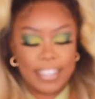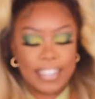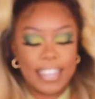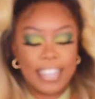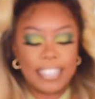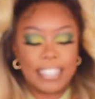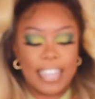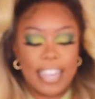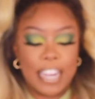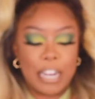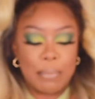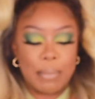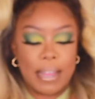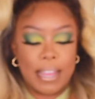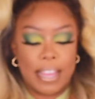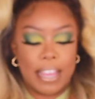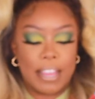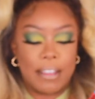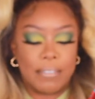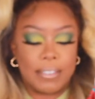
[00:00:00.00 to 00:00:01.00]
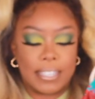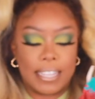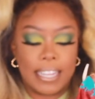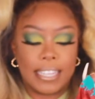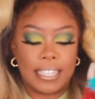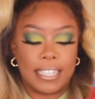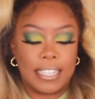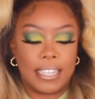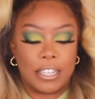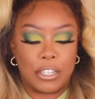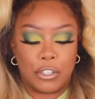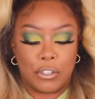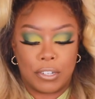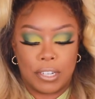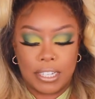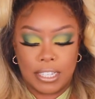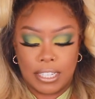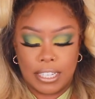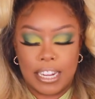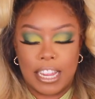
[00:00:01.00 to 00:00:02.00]
the next item I have was actually a
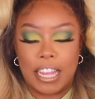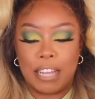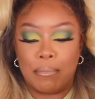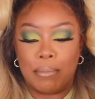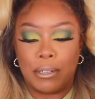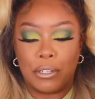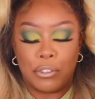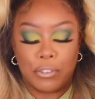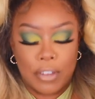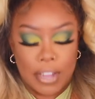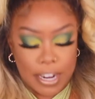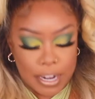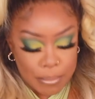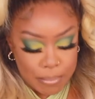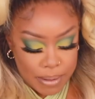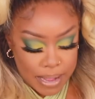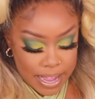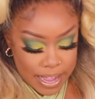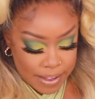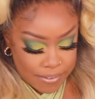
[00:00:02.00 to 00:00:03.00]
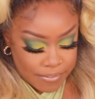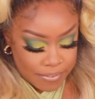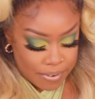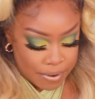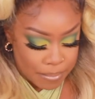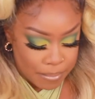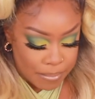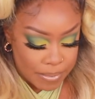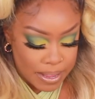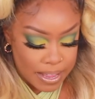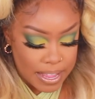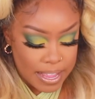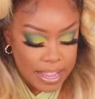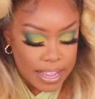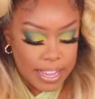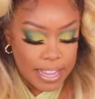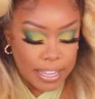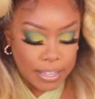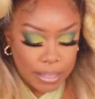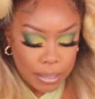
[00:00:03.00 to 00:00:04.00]
dress that I have been trying to buy from.
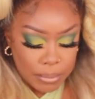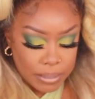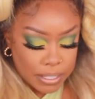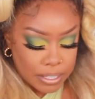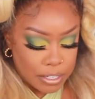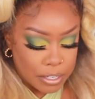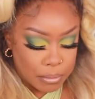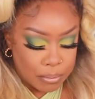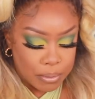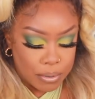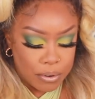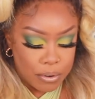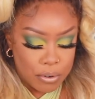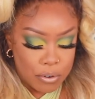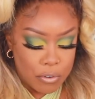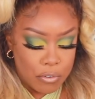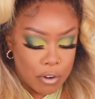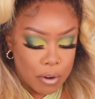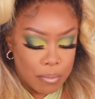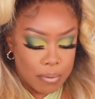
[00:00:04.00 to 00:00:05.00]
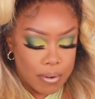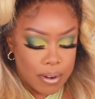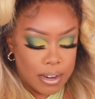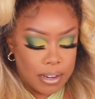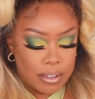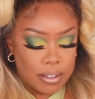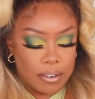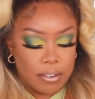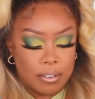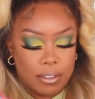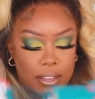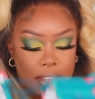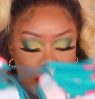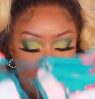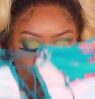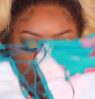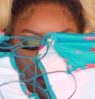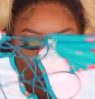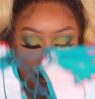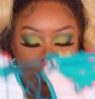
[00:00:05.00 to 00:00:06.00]
It was either Boohoo or Pretty Little
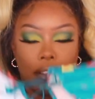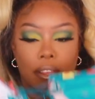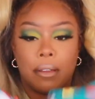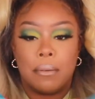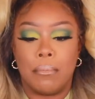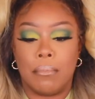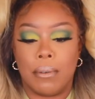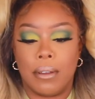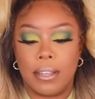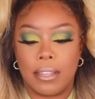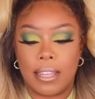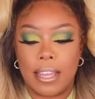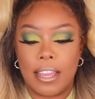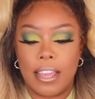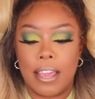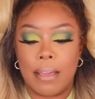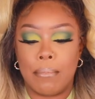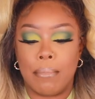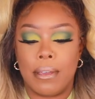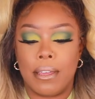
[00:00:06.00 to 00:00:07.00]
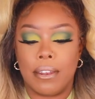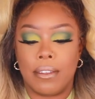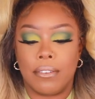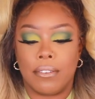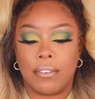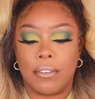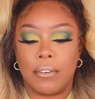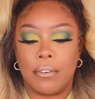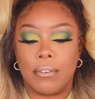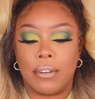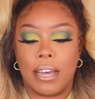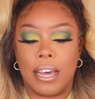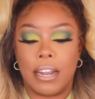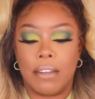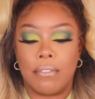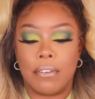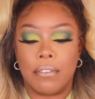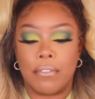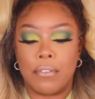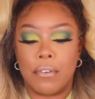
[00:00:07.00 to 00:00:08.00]
Thing, one of them, but they have been sold out
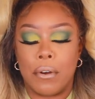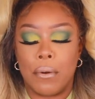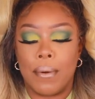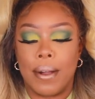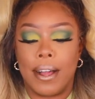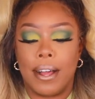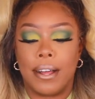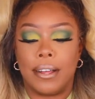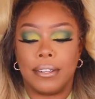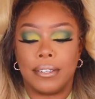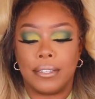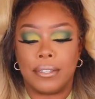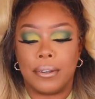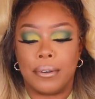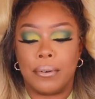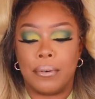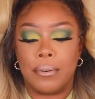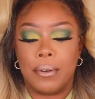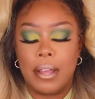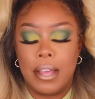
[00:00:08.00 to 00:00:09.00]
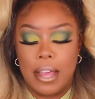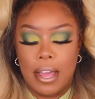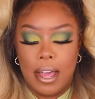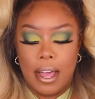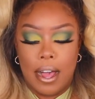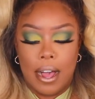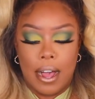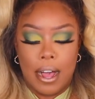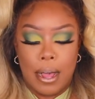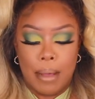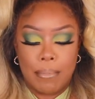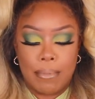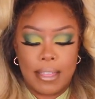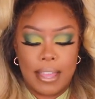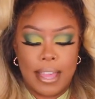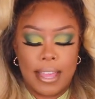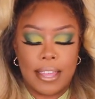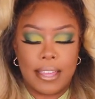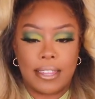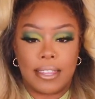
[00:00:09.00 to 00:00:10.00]
of it for a while. So, um,
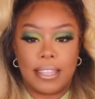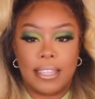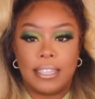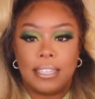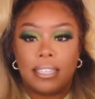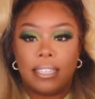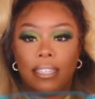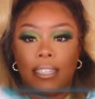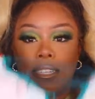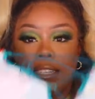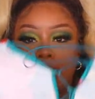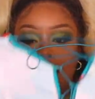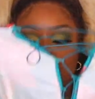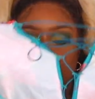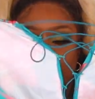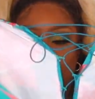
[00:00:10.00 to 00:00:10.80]
yeah, this this is